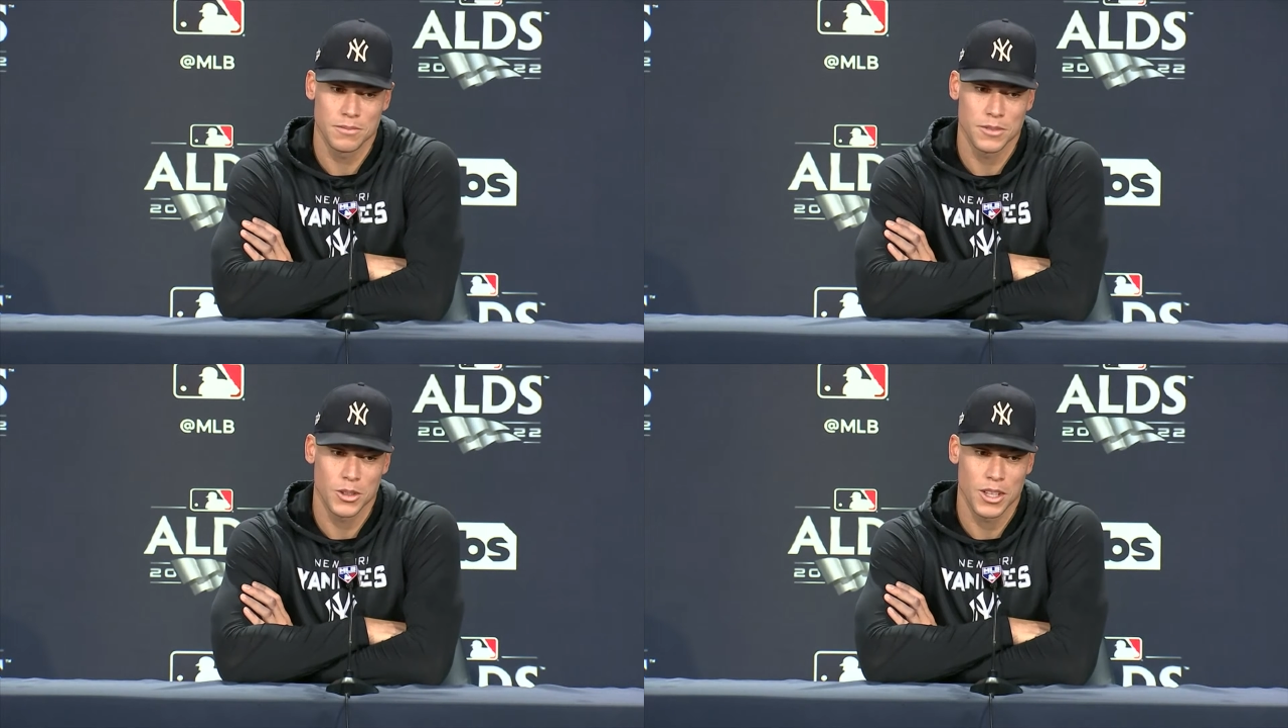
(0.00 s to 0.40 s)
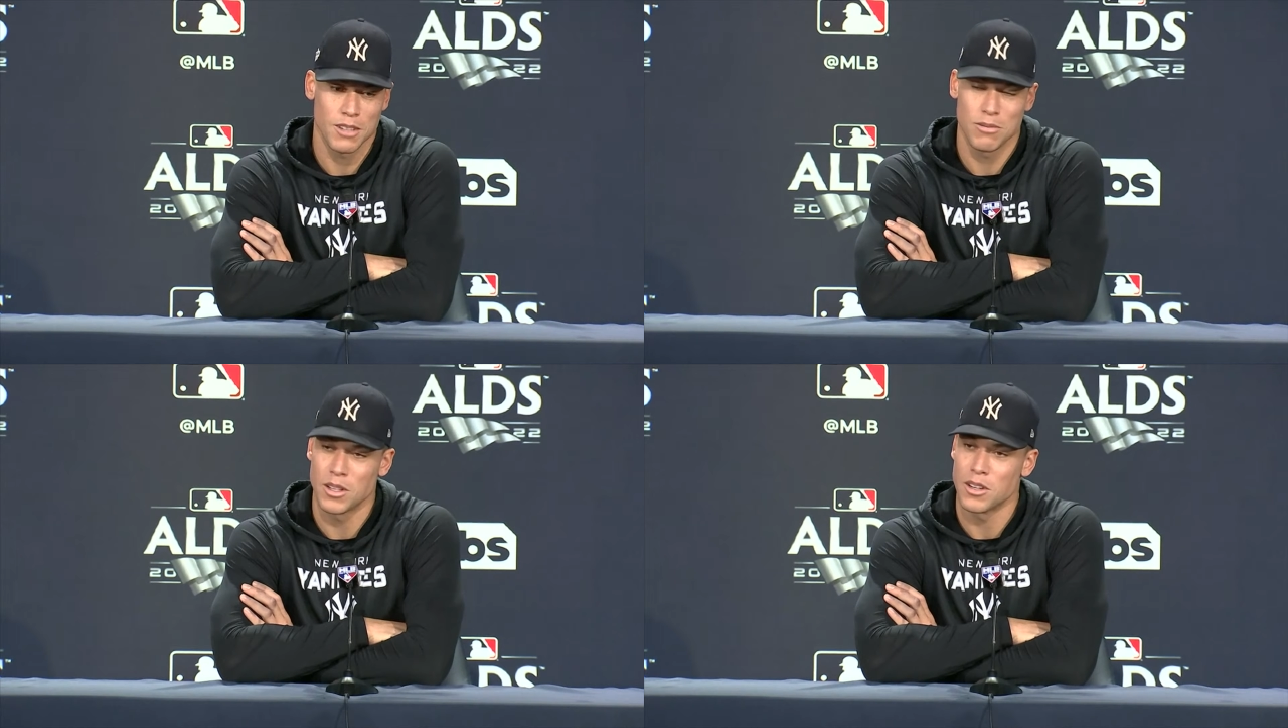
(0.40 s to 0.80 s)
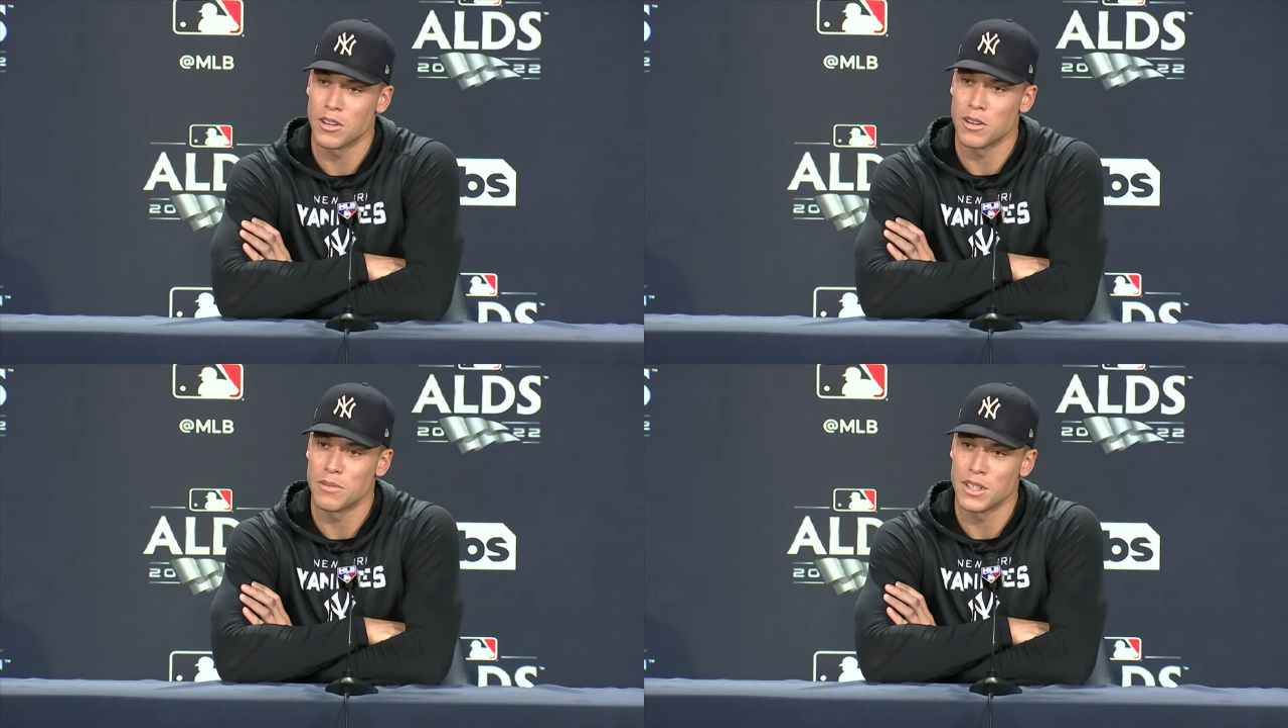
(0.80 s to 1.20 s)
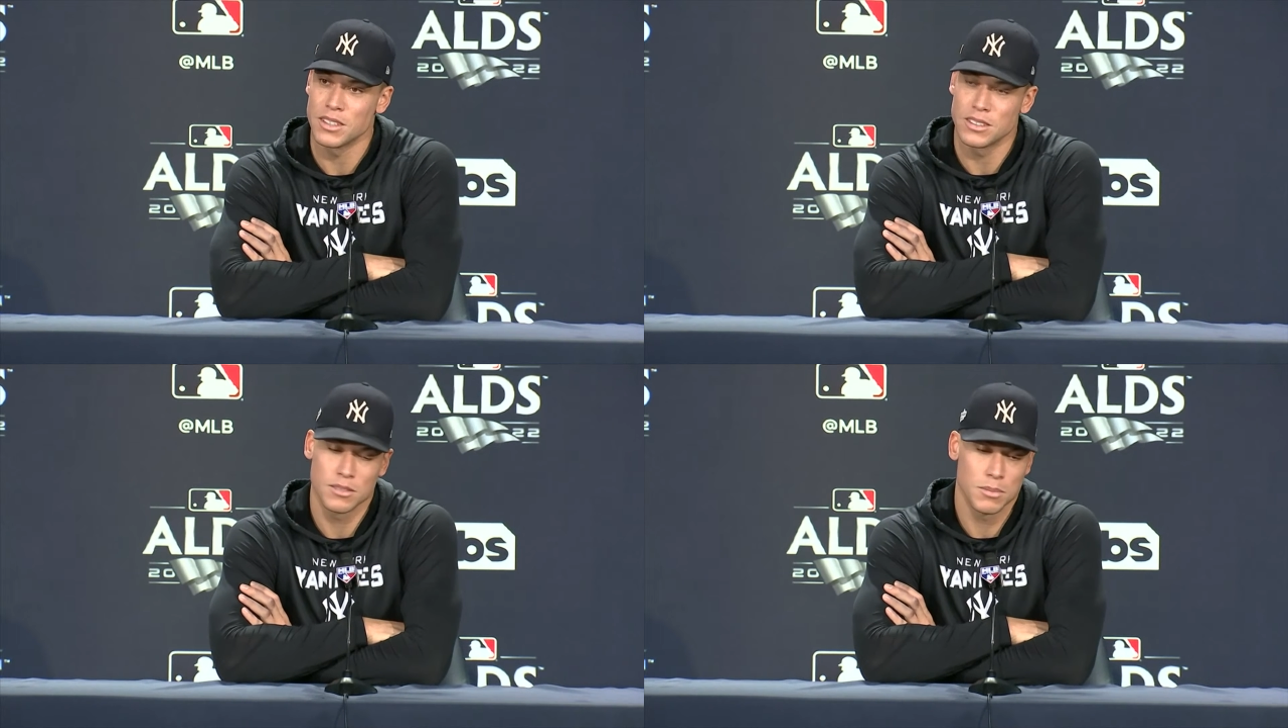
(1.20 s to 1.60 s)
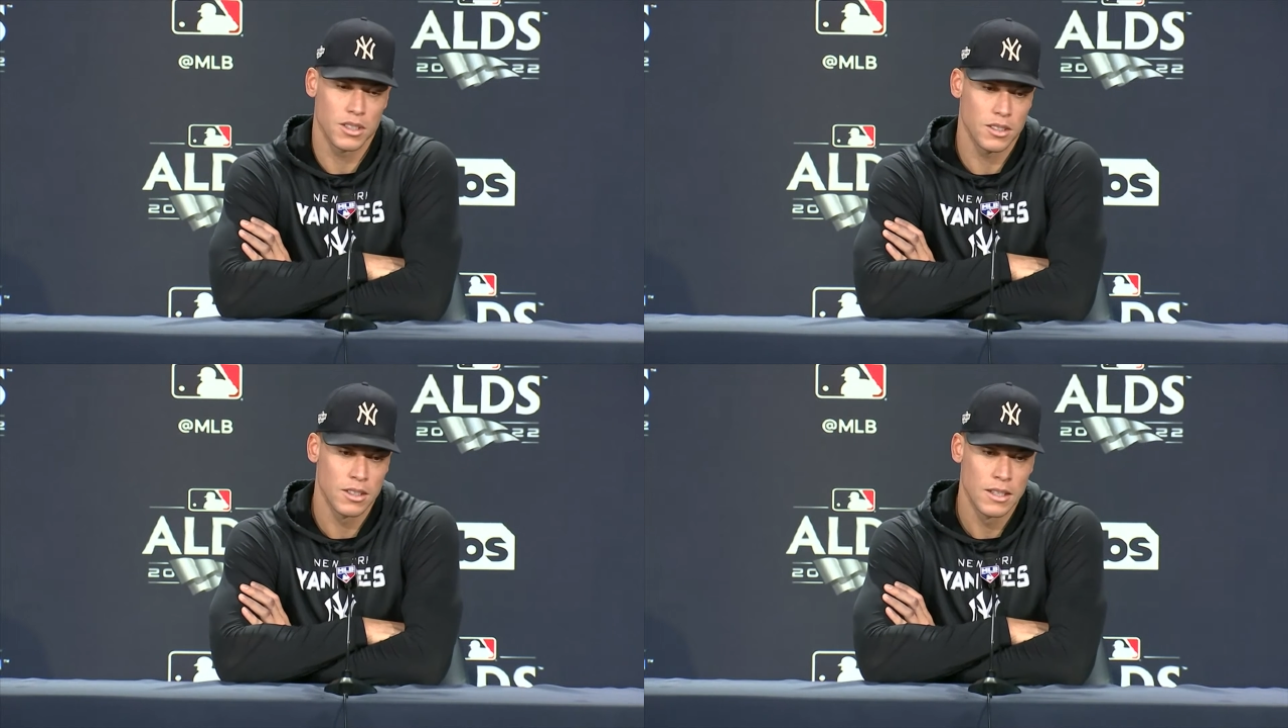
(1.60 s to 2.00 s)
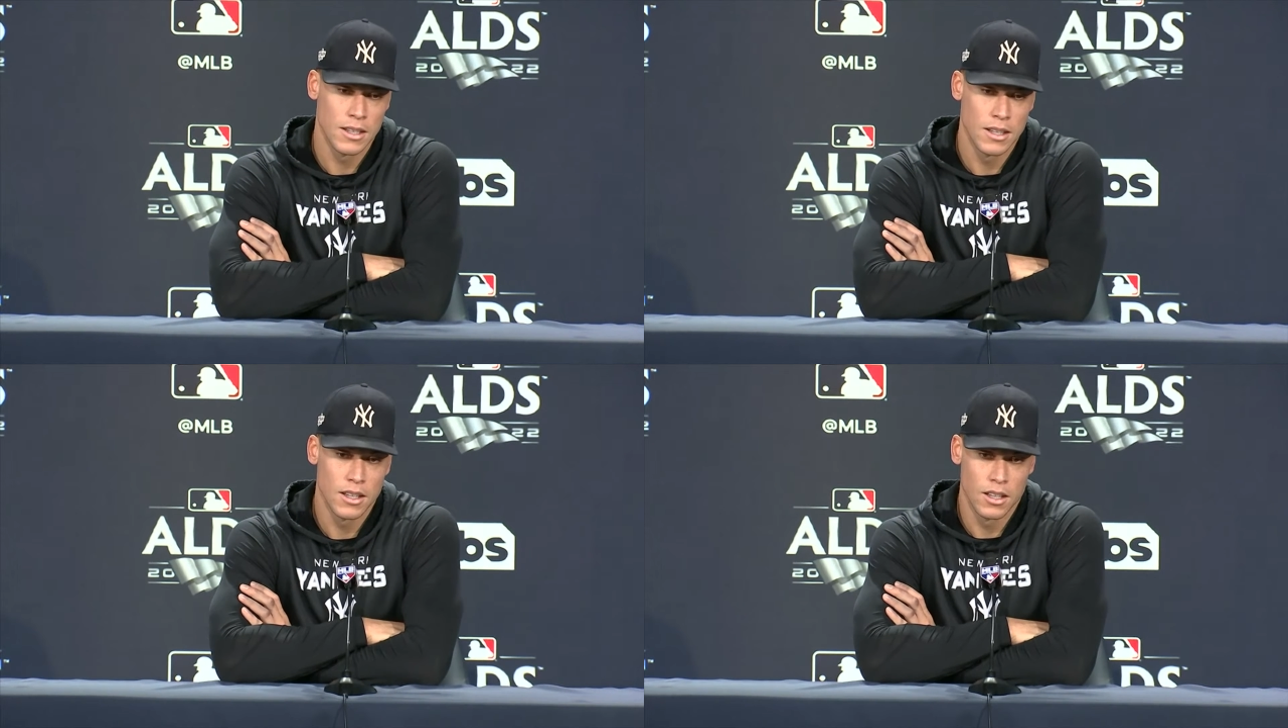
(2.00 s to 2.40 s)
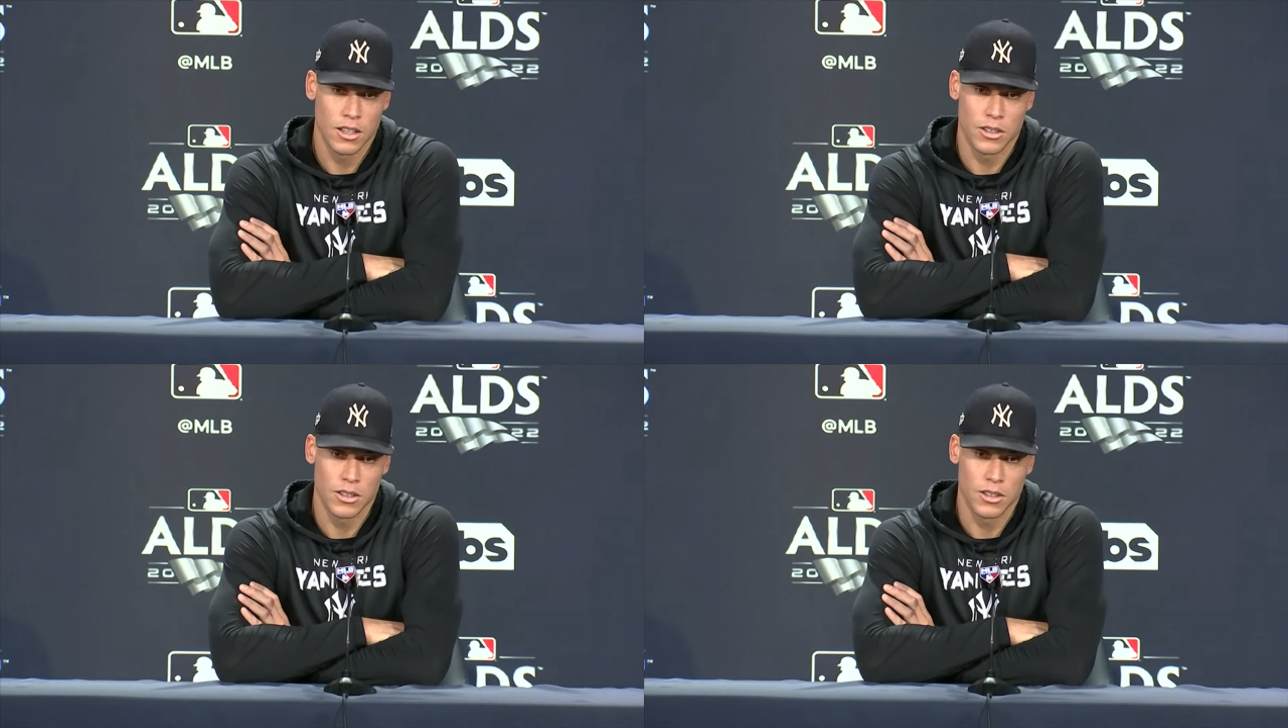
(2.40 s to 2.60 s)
you know kind of fallen on our face has been a you know,